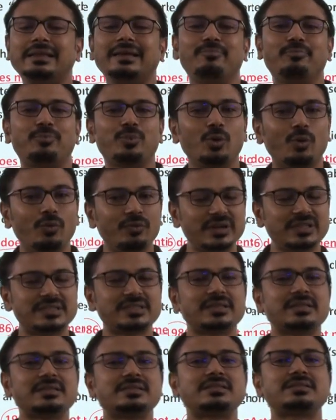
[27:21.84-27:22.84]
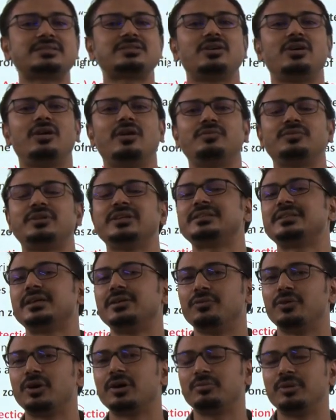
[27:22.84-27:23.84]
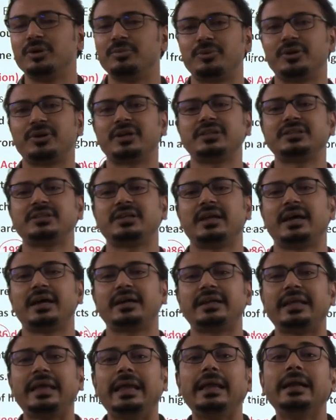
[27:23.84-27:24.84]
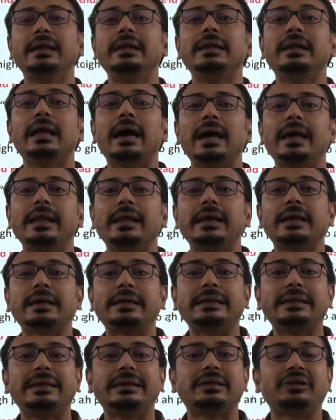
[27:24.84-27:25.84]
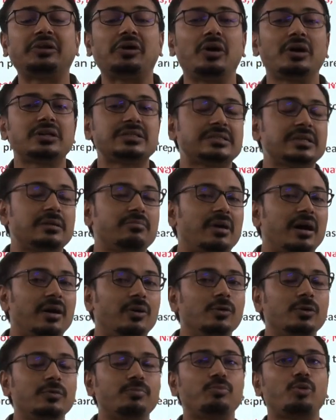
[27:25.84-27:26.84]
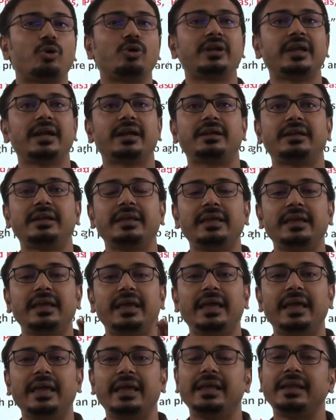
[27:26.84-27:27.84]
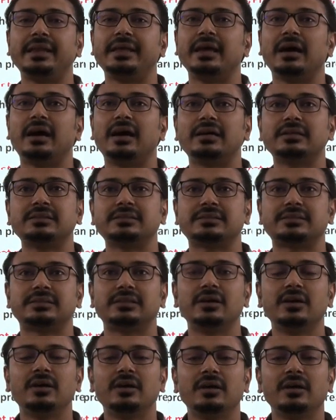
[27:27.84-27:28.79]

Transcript: the provisions of this Environment Protection Act indirectly talks about protecting areas